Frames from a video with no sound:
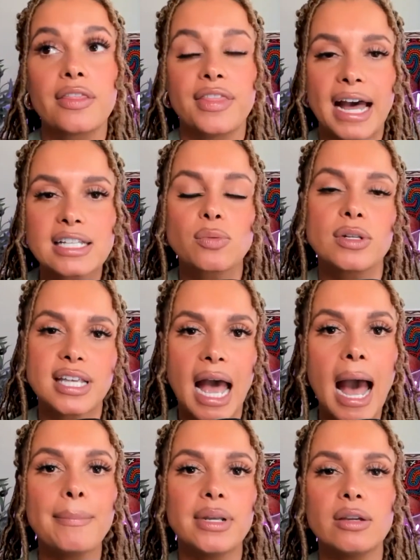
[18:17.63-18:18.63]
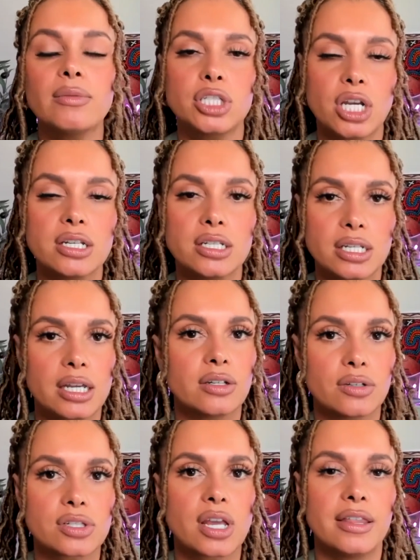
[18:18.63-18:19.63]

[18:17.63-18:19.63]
That's what's happening with Jaden Daniels